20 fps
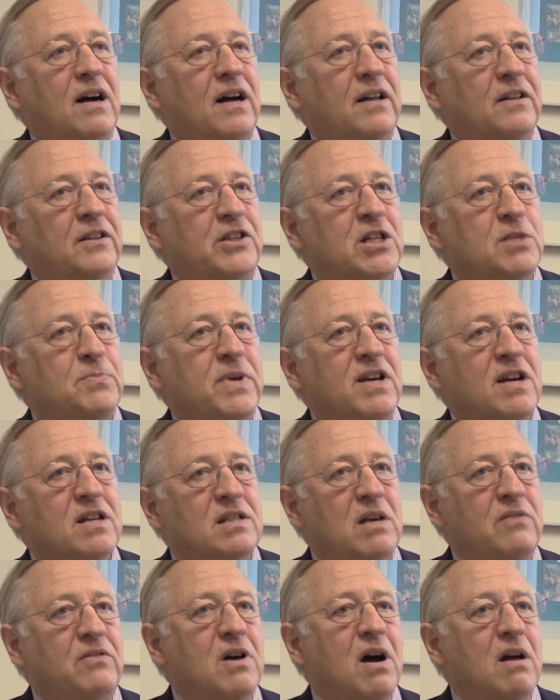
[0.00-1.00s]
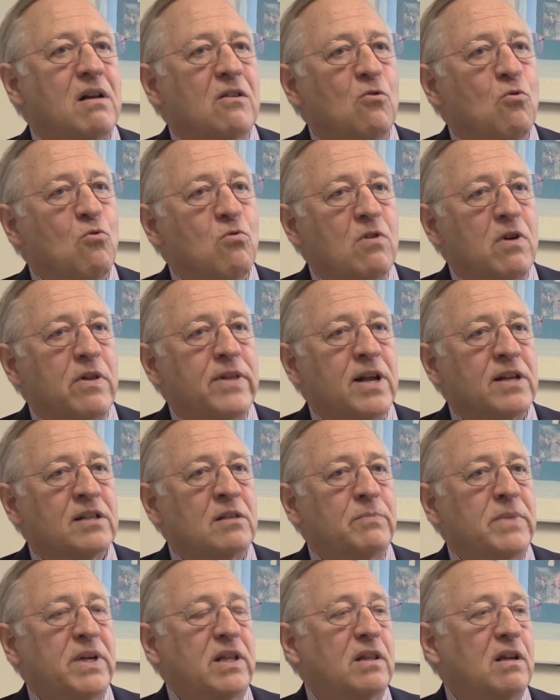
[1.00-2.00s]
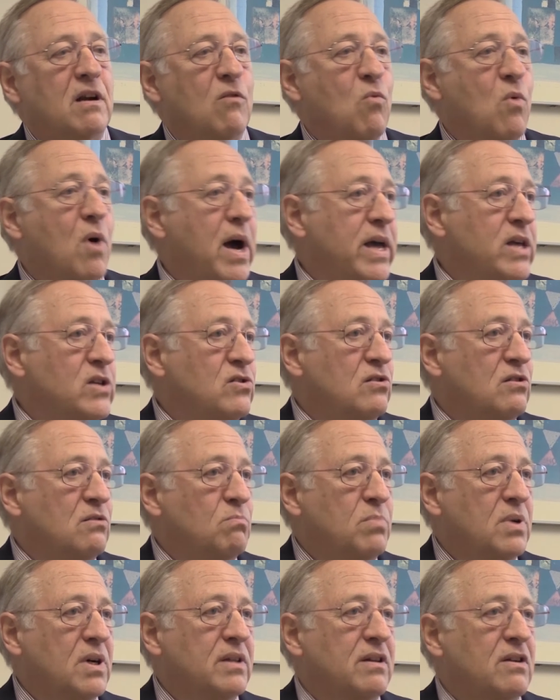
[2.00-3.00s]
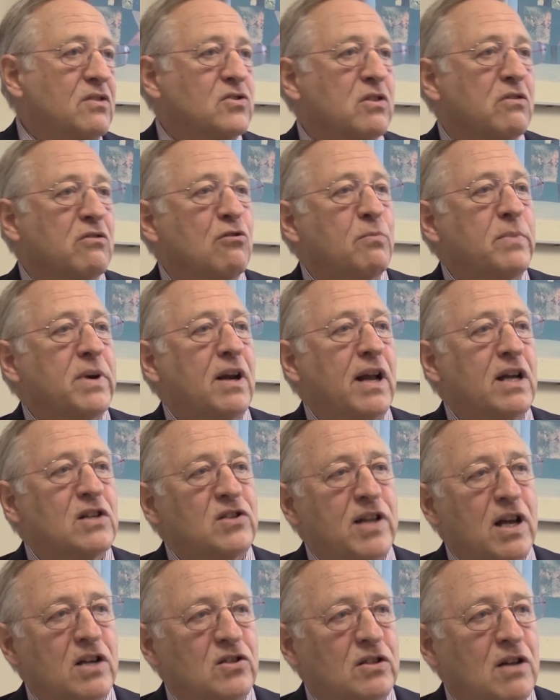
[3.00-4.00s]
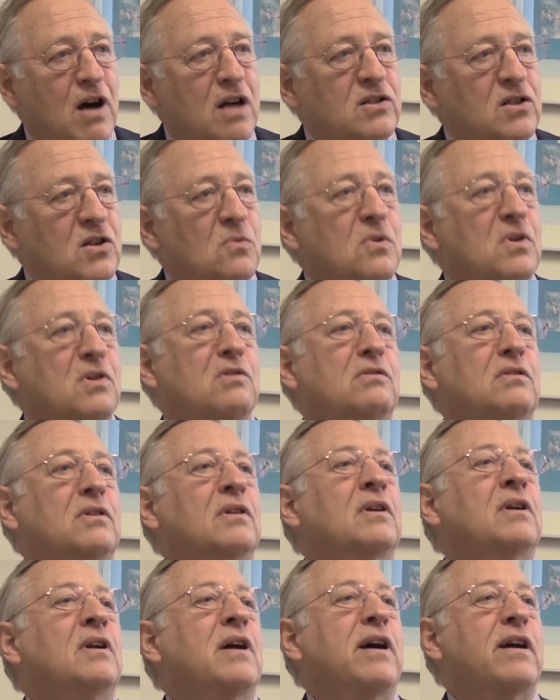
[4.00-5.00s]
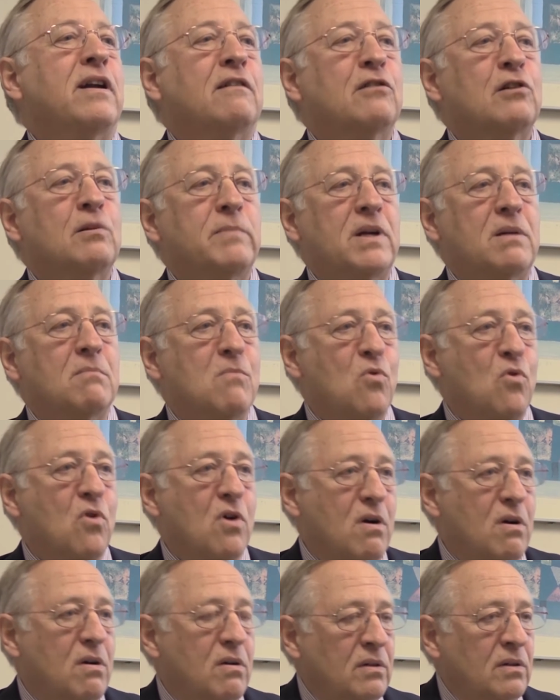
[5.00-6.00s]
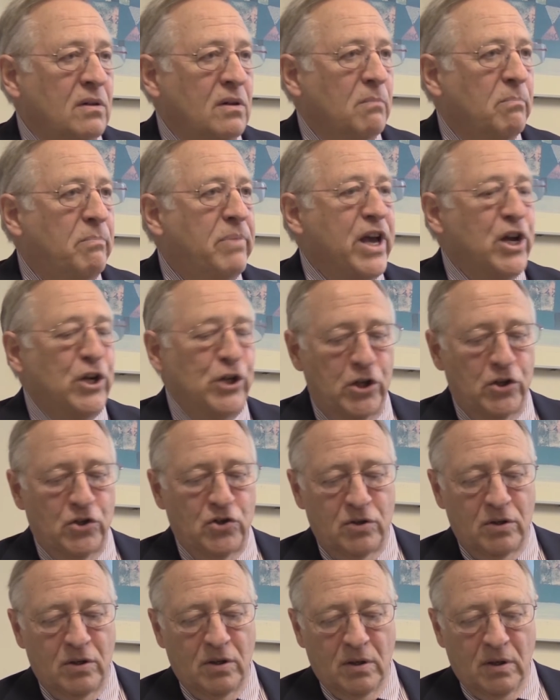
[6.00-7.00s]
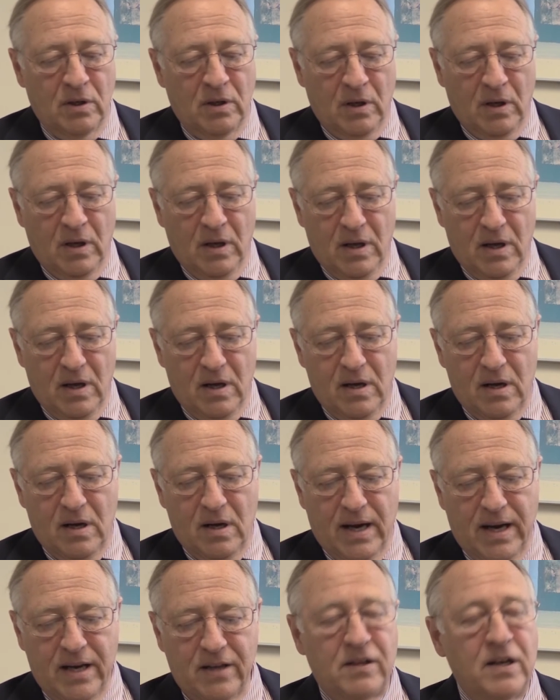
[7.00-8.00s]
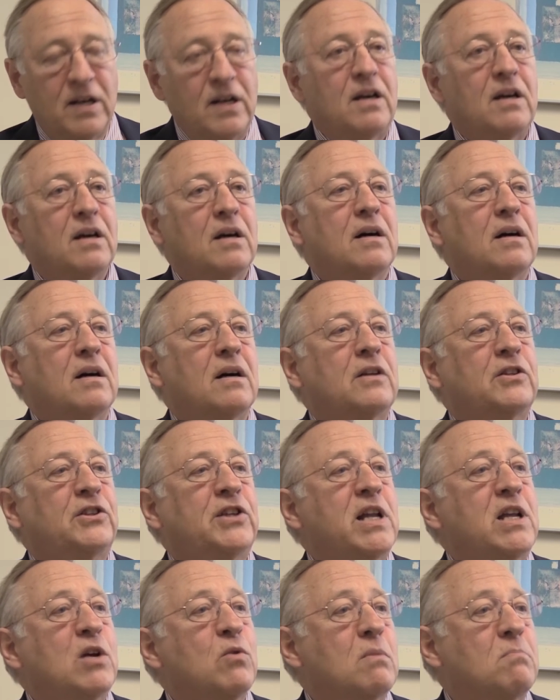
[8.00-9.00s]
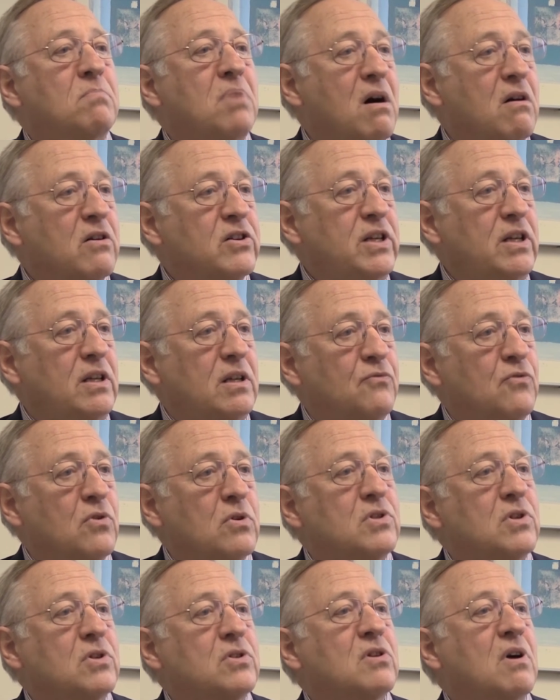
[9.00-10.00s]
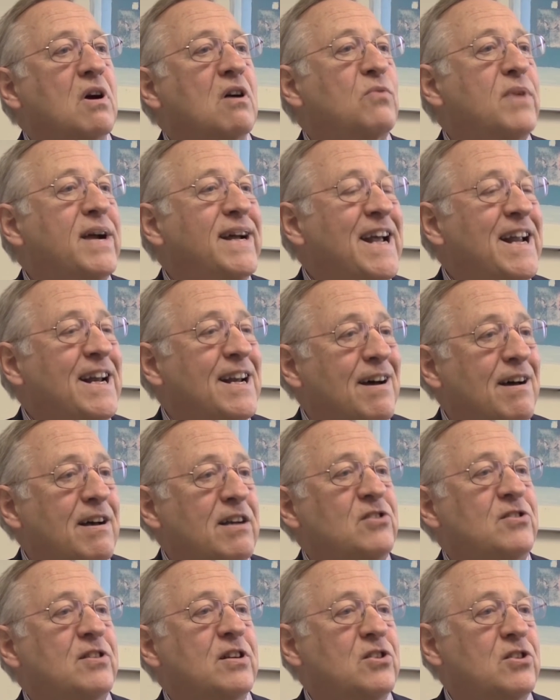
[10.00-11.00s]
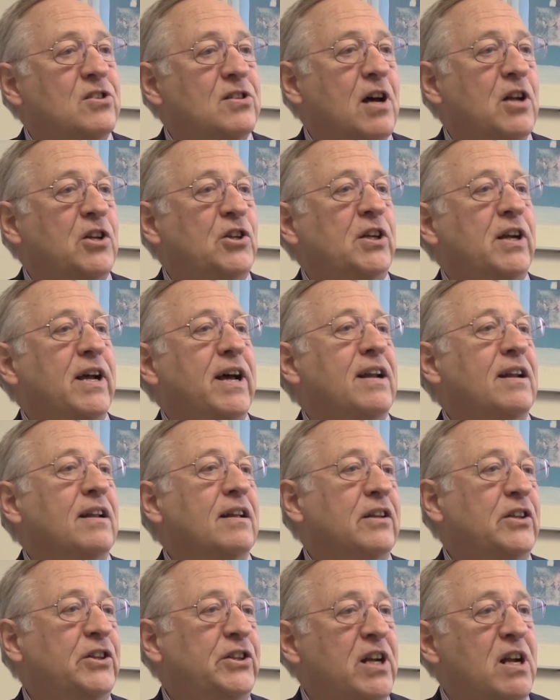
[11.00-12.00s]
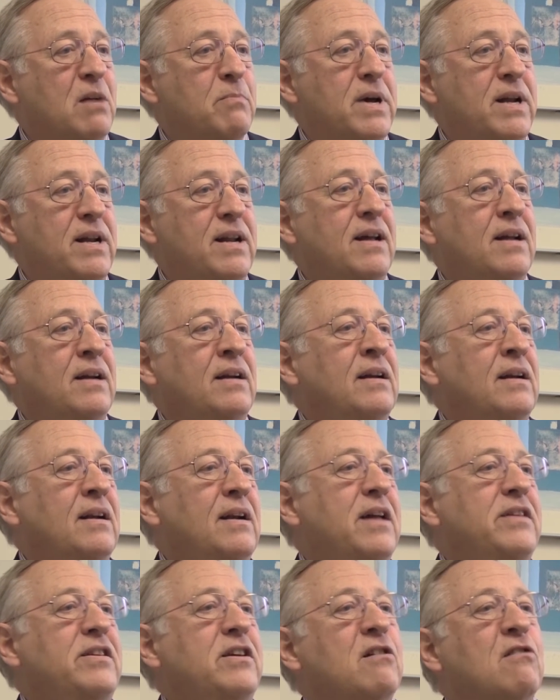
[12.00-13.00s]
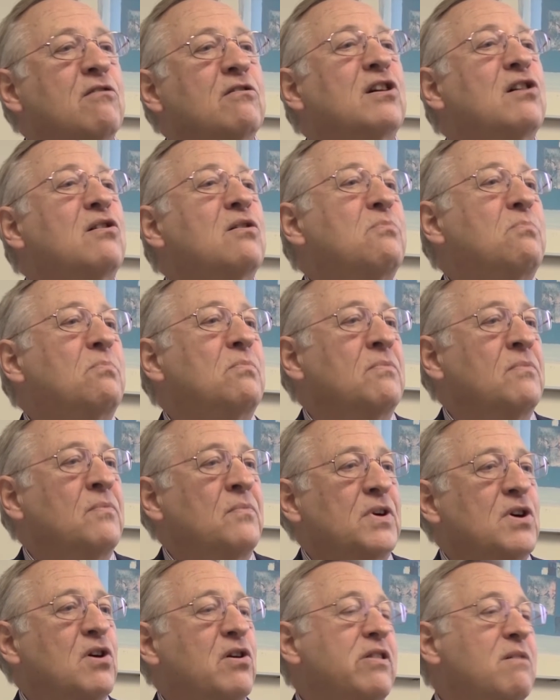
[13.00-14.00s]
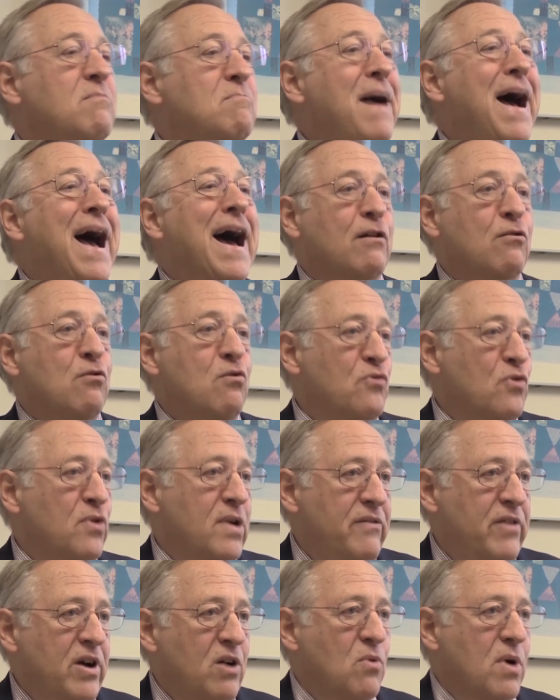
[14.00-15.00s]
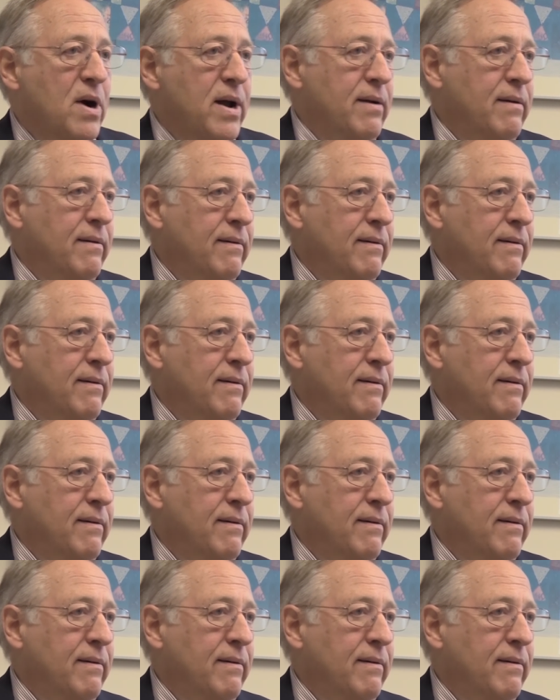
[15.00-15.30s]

Just because they've gotten older doesn't mean they're wiser, but there's a little bit less testosterone and a little bit more patience. I think genuine policy differences are recognized as such and legitimate, and you don't go to the mat over everyone.